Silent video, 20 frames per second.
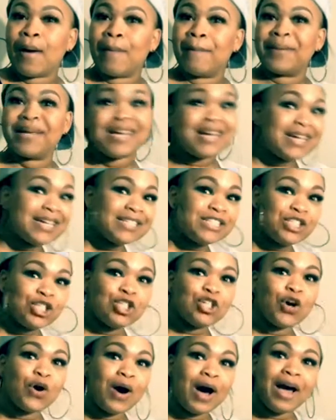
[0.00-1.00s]
because, you
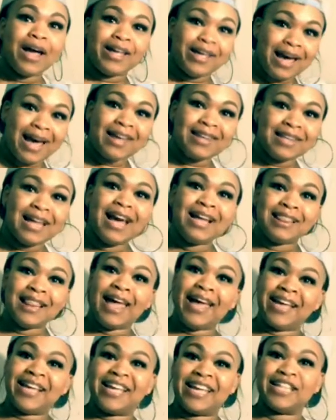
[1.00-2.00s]
know, I
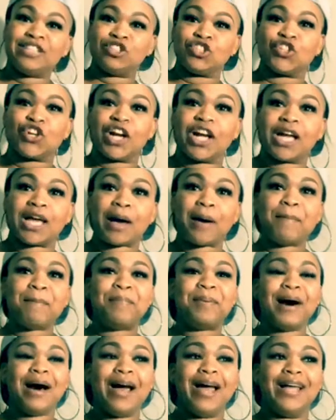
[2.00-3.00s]
like Kendrick,
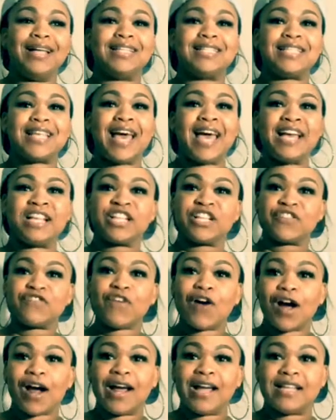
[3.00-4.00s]
but as
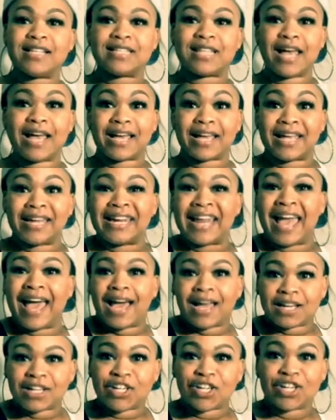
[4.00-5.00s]
far as like an
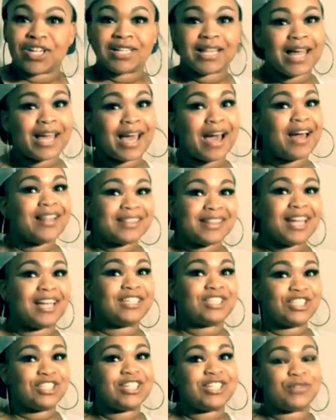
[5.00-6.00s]
actor, like,
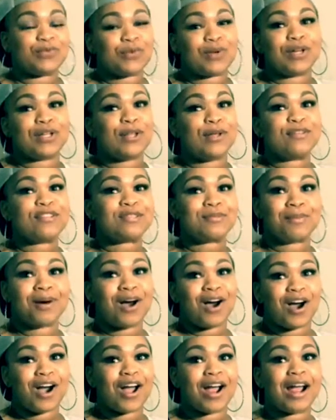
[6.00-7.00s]
that shit is real close to
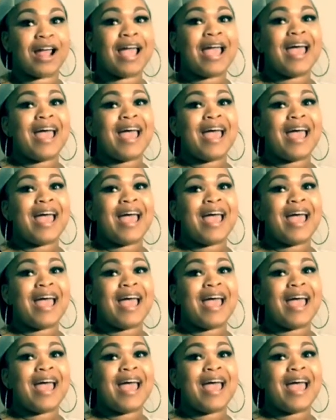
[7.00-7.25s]
my heart,